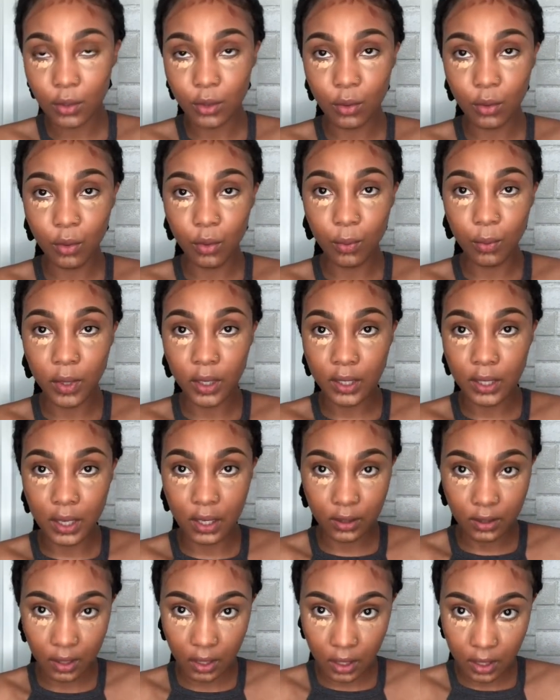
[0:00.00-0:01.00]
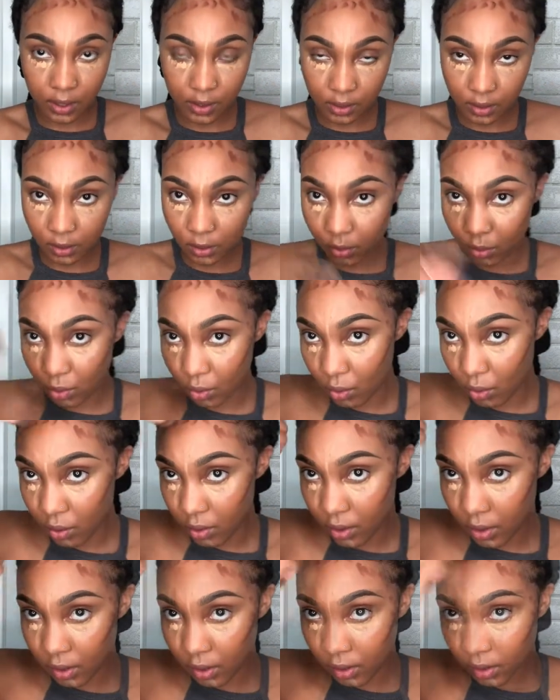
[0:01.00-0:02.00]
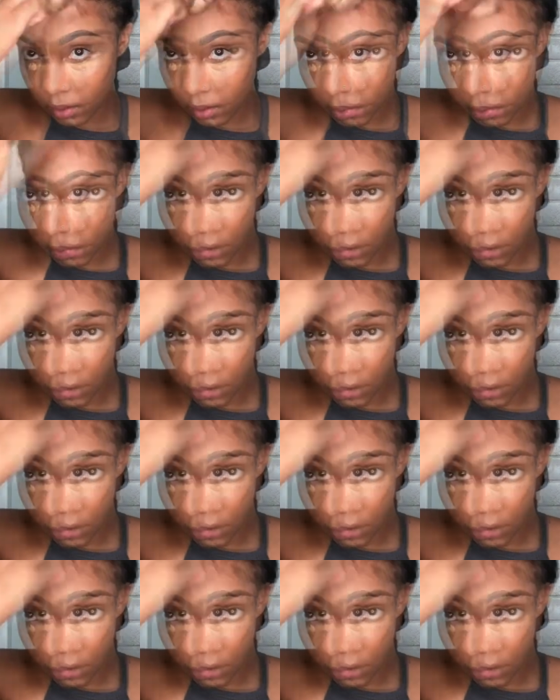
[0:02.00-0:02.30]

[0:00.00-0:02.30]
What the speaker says: to blend out the contour. So